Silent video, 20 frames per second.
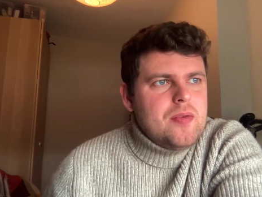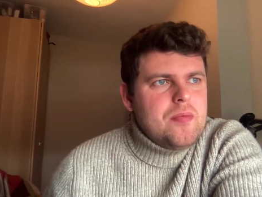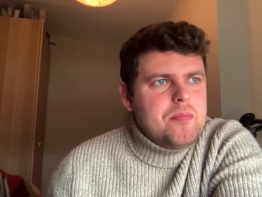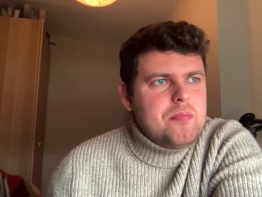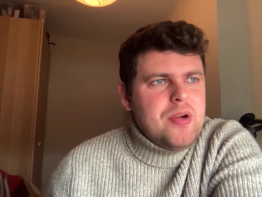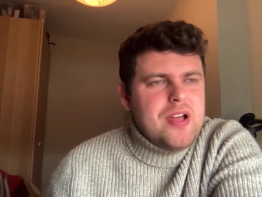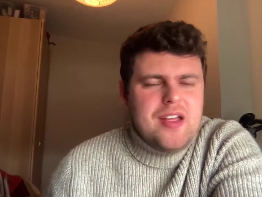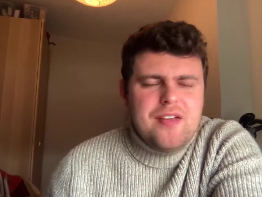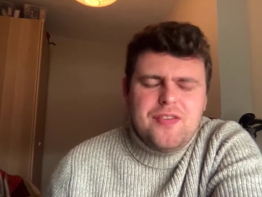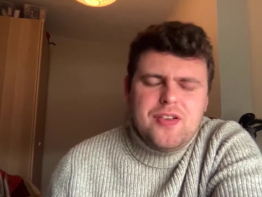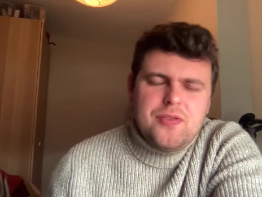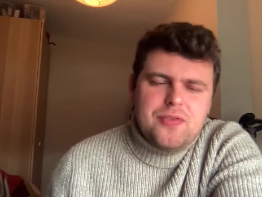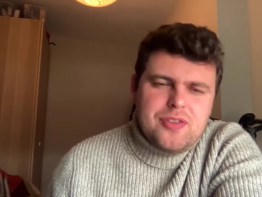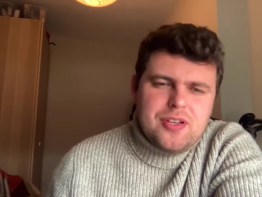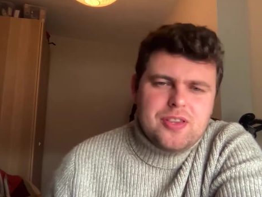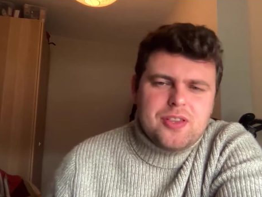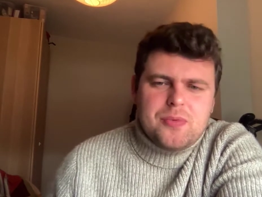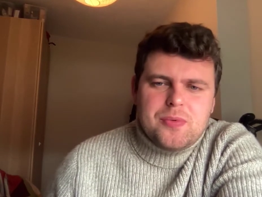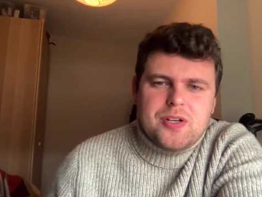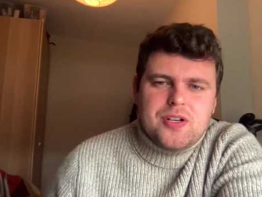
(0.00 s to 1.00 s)
But if you
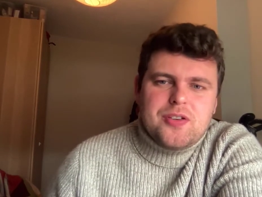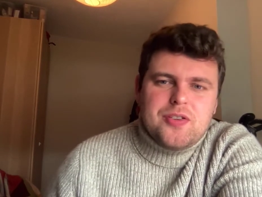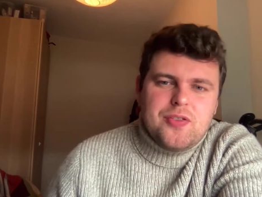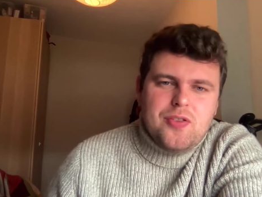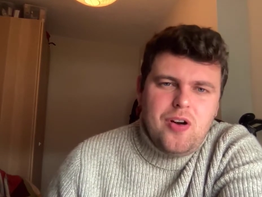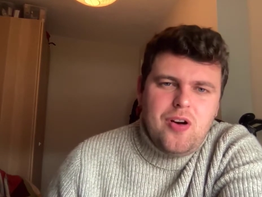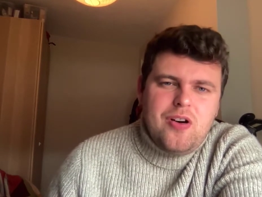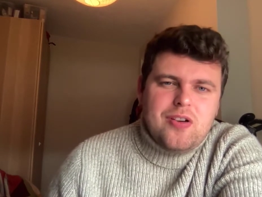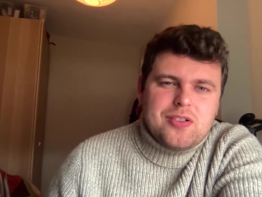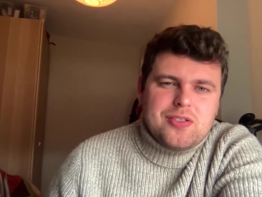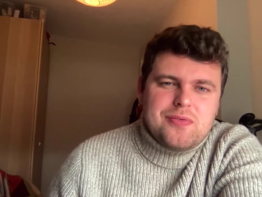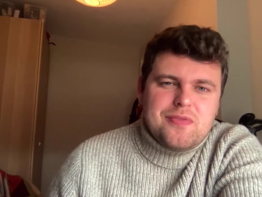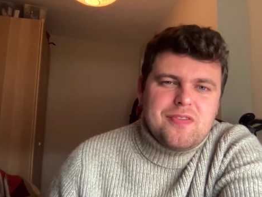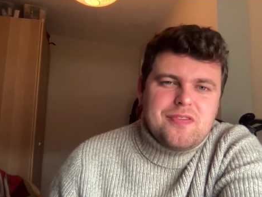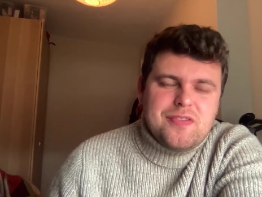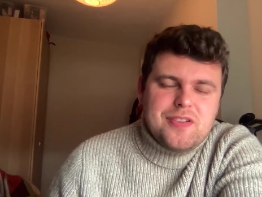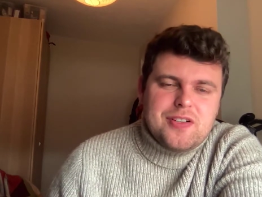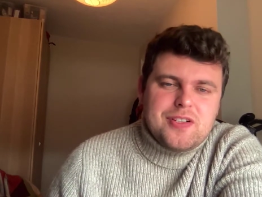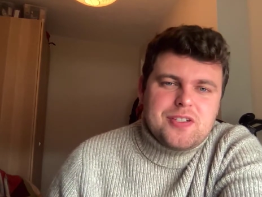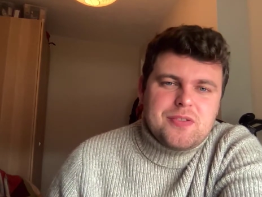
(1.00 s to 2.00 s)
think the word not
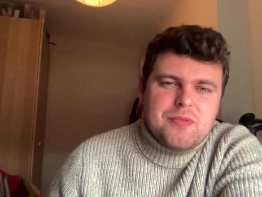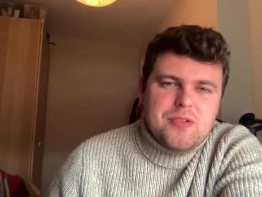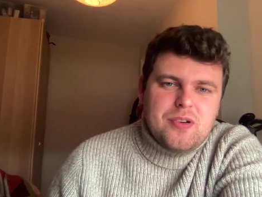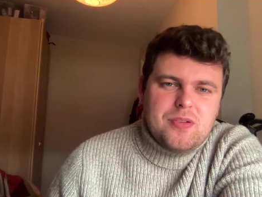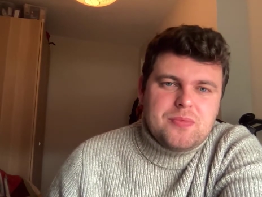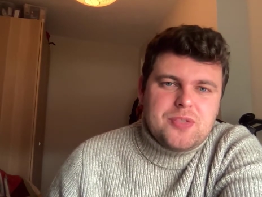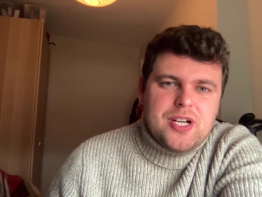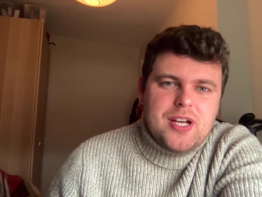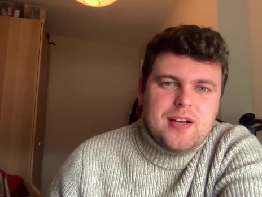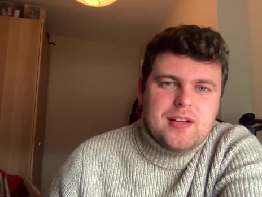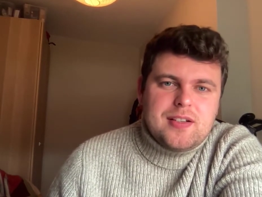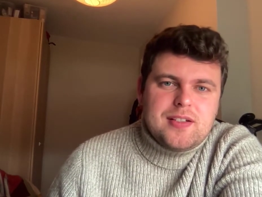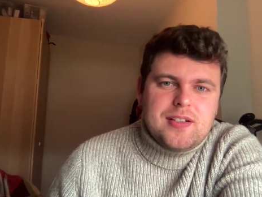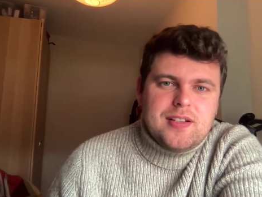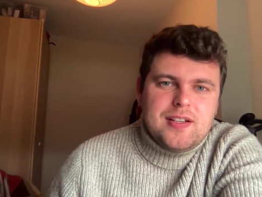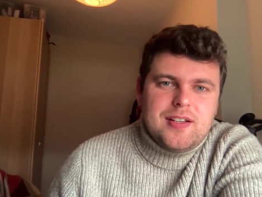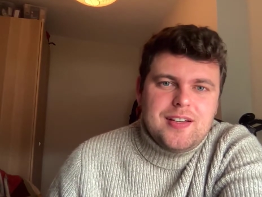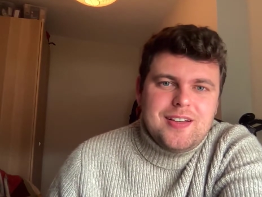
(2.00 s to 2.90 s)
refers to an object,